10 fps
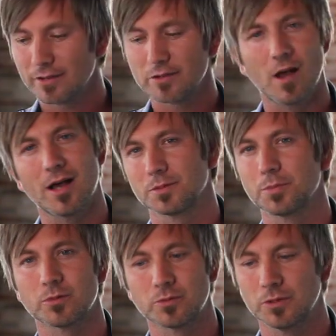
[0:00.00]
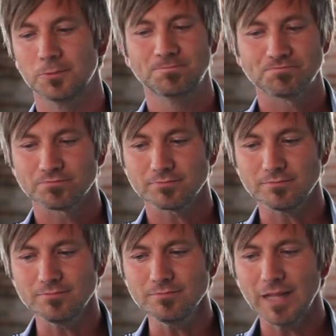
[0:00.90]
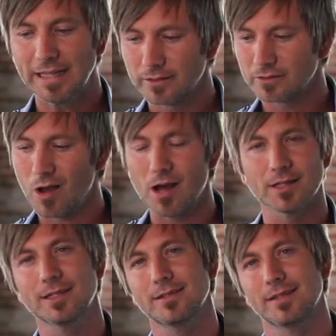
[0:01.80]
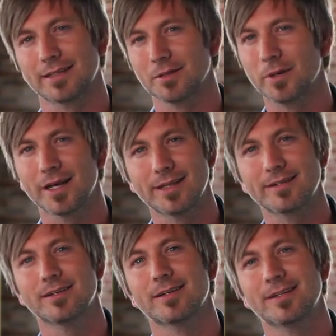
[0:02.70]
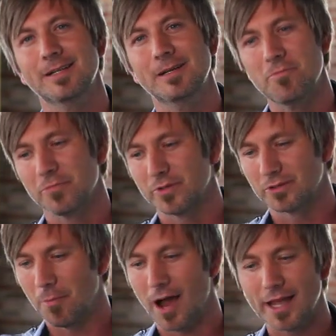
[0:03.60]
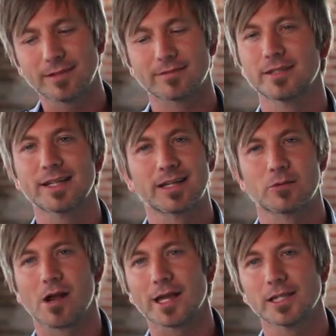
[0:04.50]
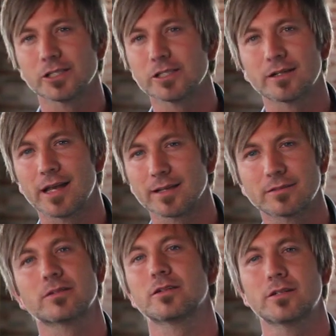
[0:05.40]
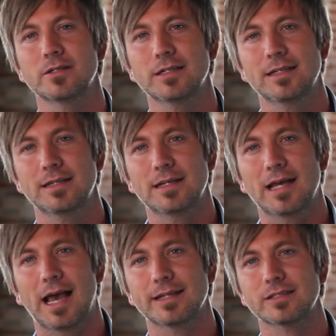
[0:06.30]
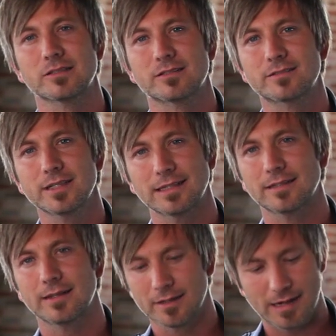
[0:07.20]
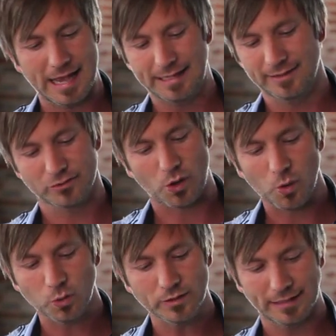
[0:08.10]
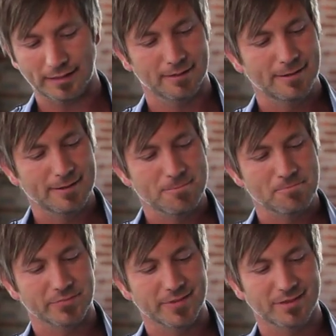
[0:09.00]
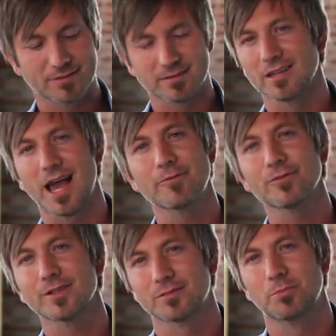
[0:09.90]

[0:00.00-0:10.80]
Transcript: their hospital room and there's Holly in the bed. There's Mike sitting in a rocking chair next to her. And he's just sitting there and he's holding this lifeless